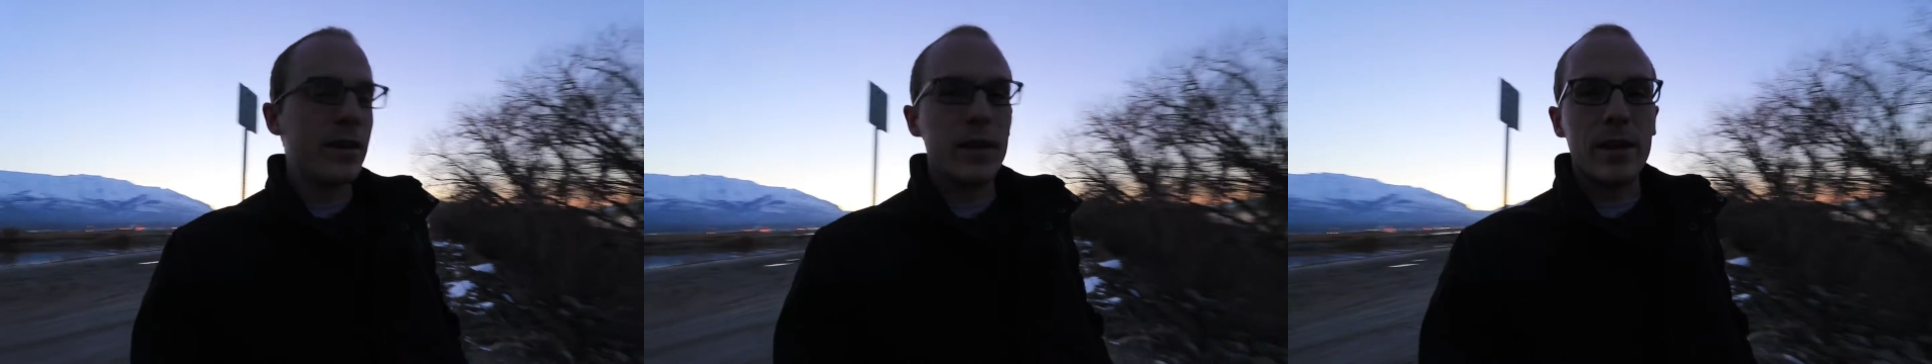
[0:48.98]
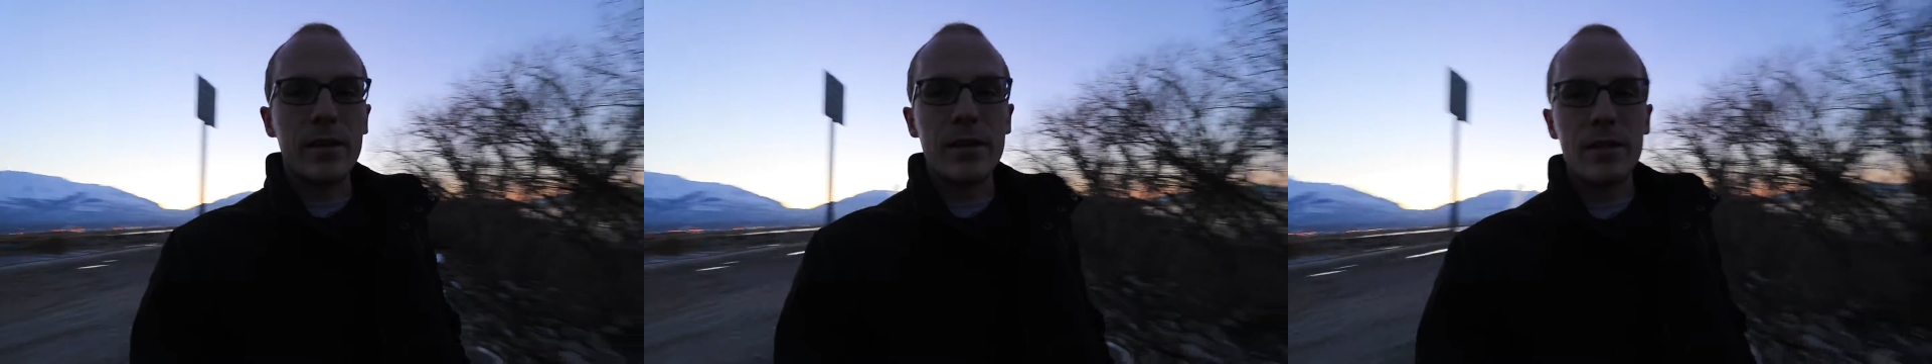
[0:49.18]

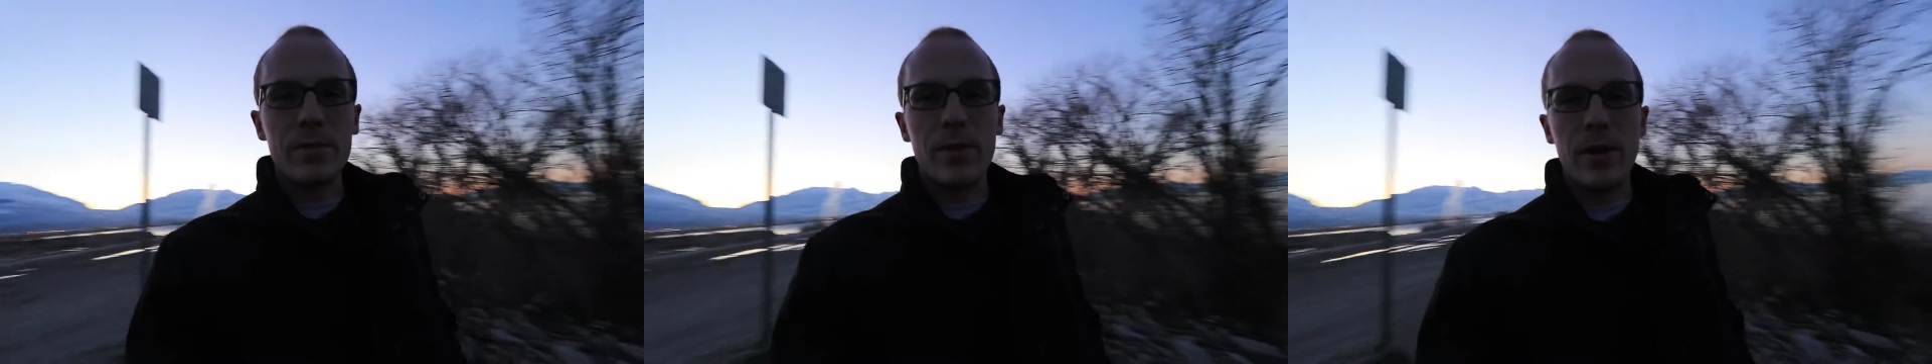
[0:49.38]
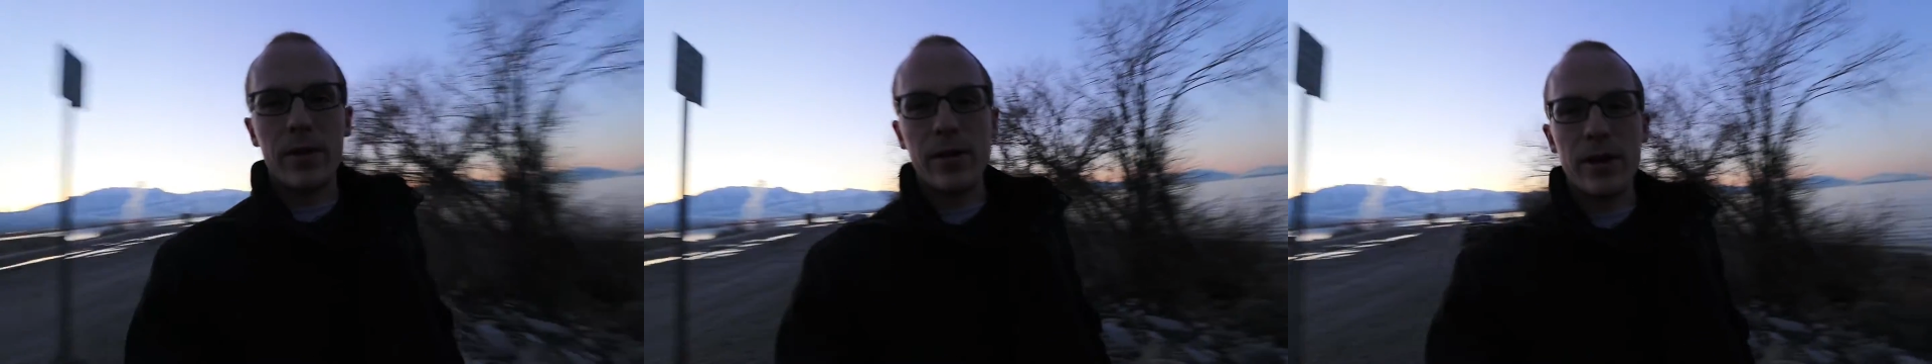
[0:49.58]
And this
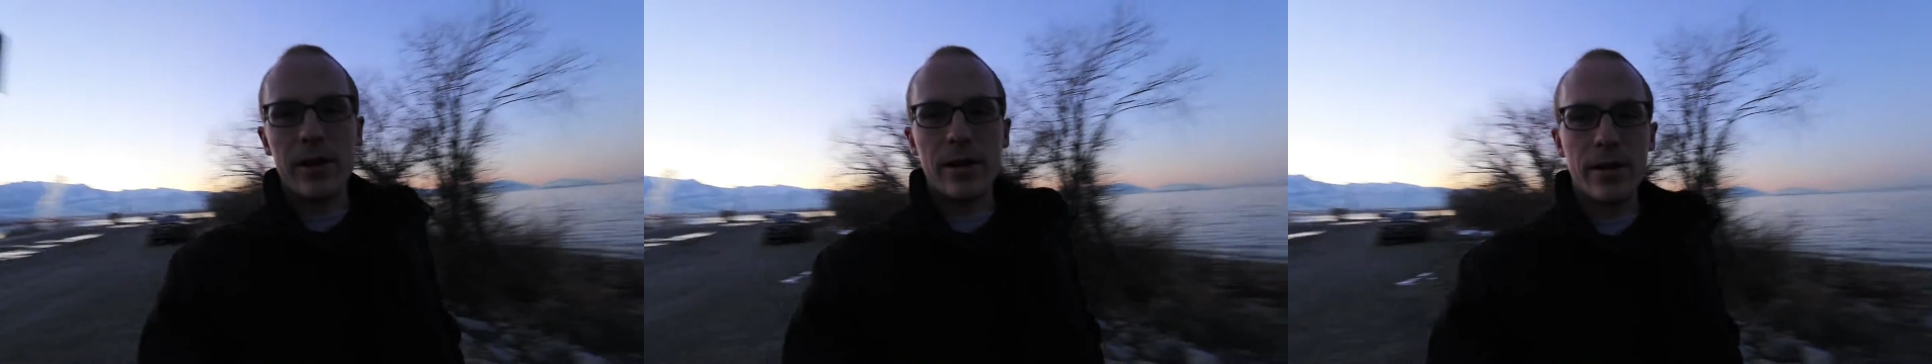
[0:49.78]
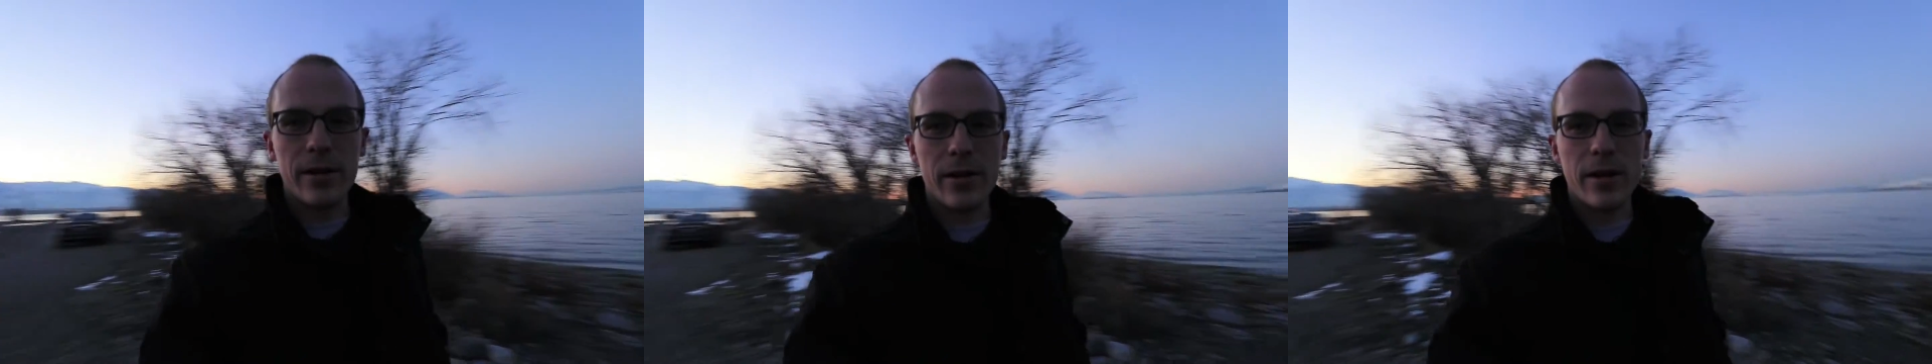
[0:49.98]
spot right
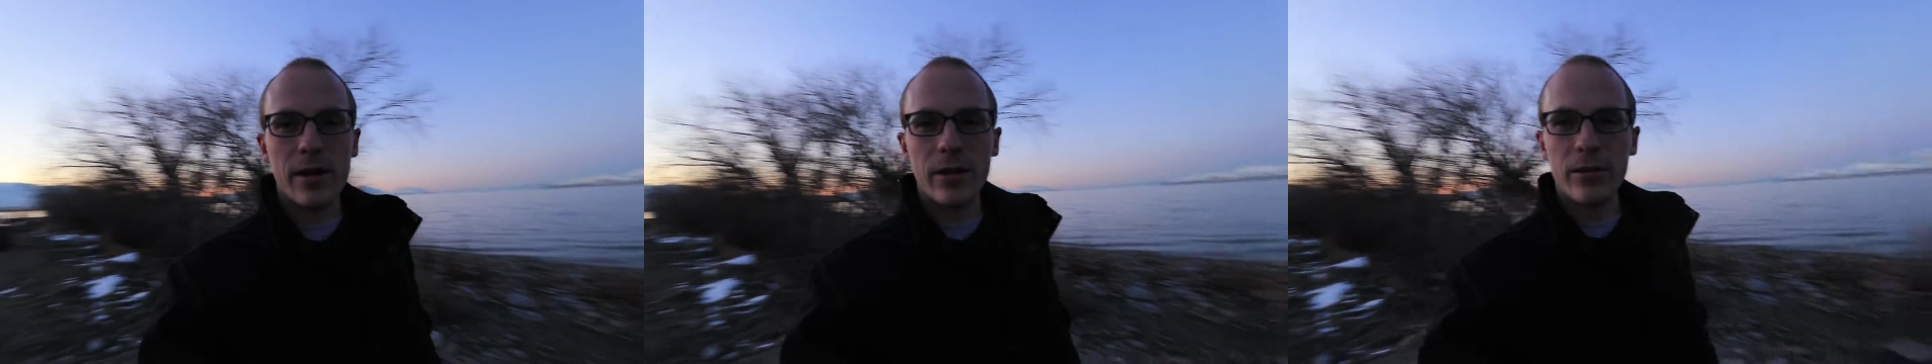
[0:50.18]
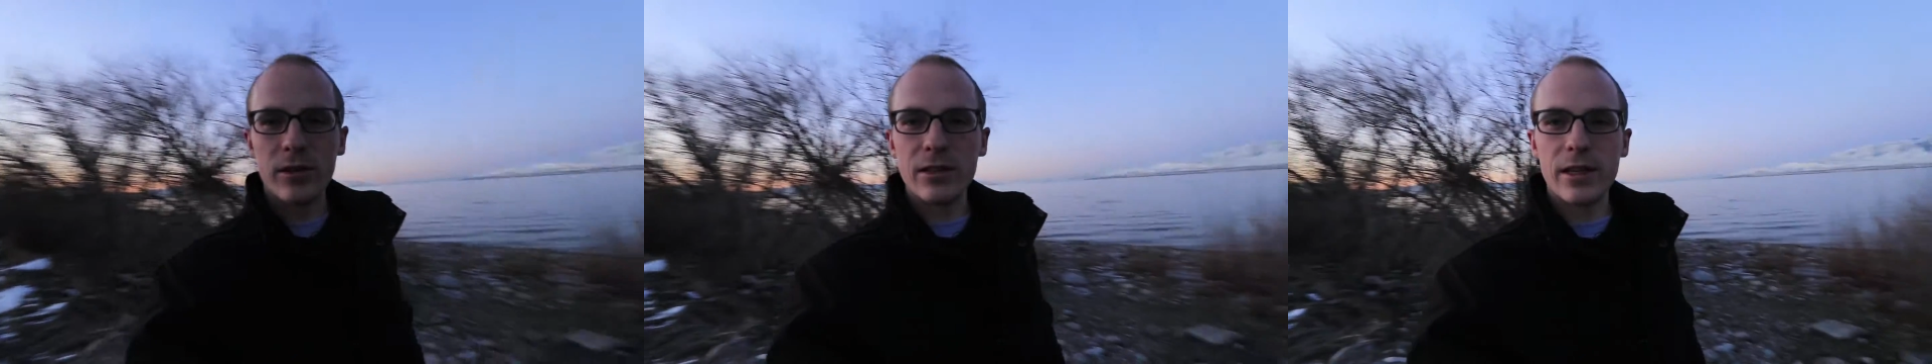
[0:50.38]
here
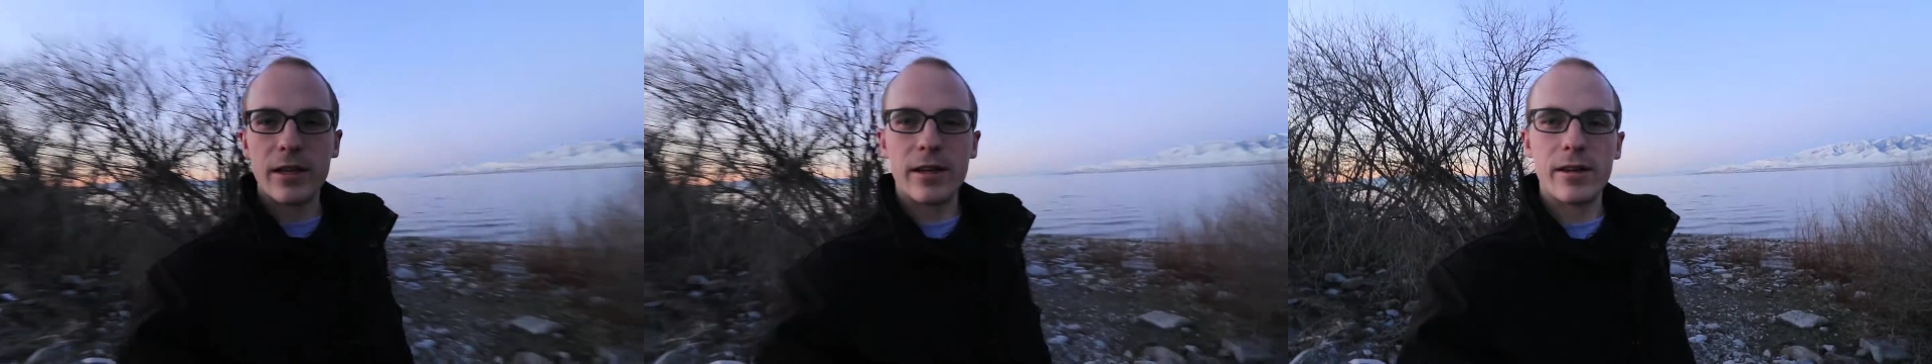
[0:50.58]
looks like